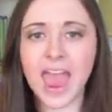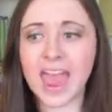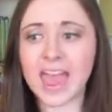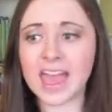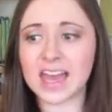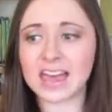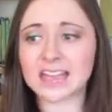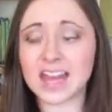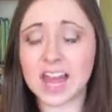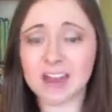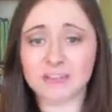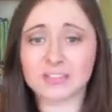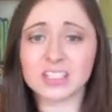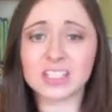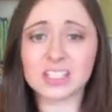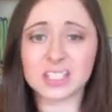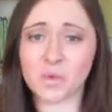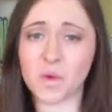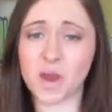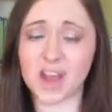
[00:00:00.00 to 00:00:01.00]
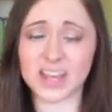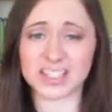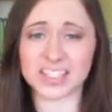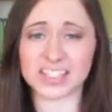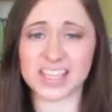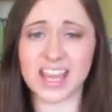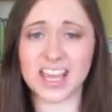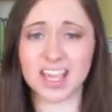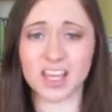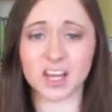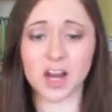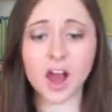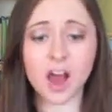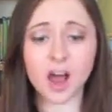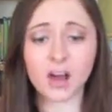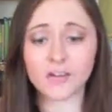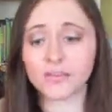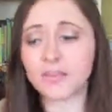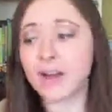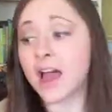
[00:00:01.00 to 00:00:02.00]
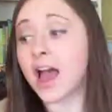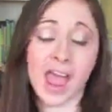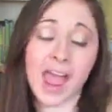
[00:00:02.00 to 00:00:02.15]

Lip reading: and I really wanted to take it off.